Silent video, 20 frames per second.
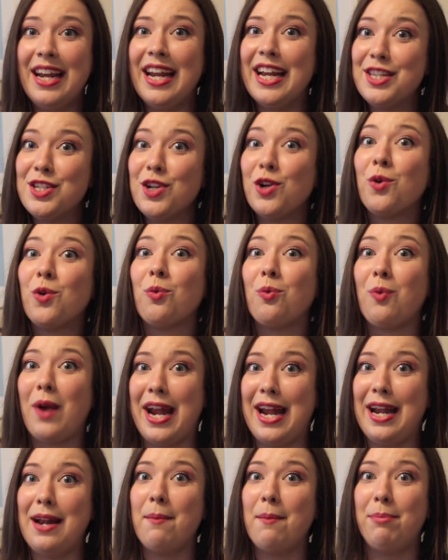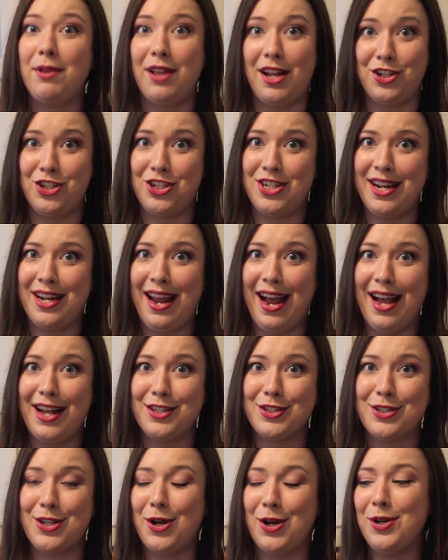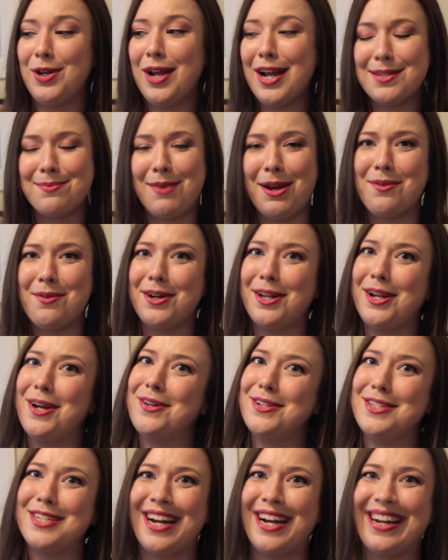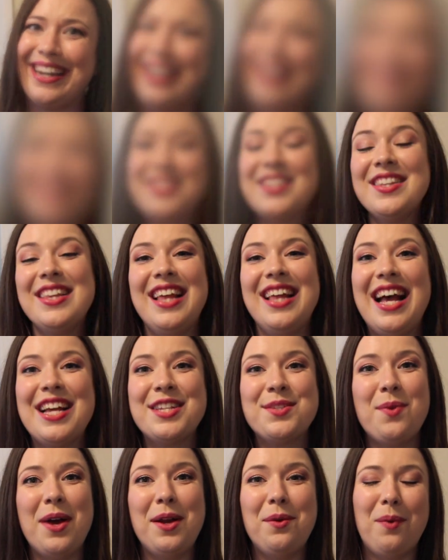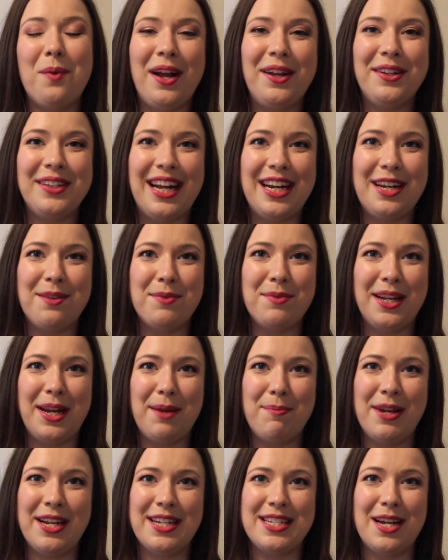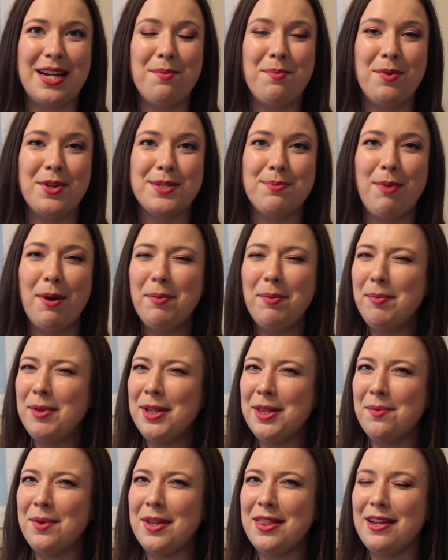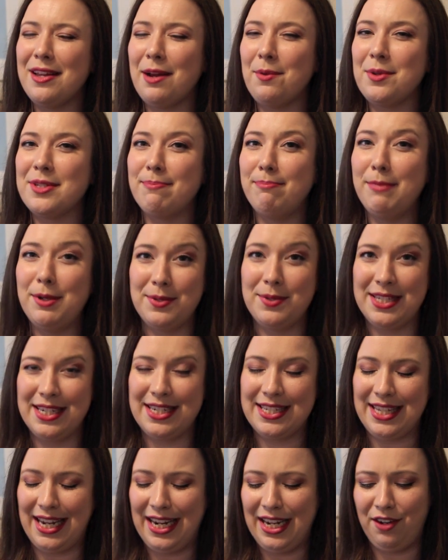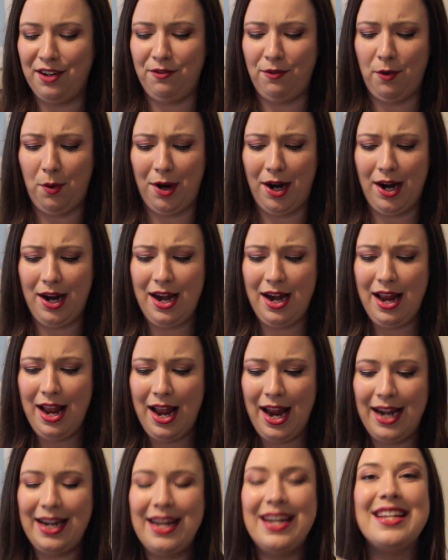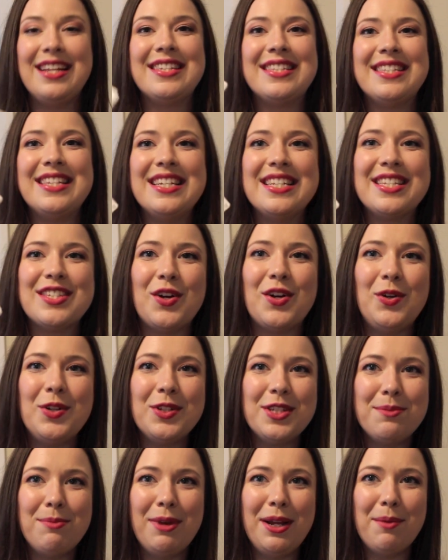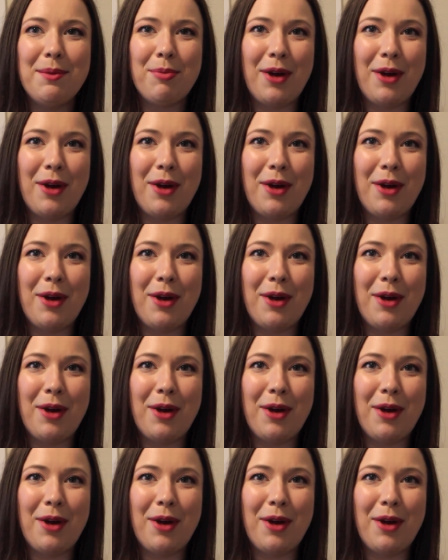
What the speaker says: it's a great blush to get. So you guys might want to go and check it out. So the last Wet n Wild item that I picked up was probably the one that I was most excited for, and it is this Ultimate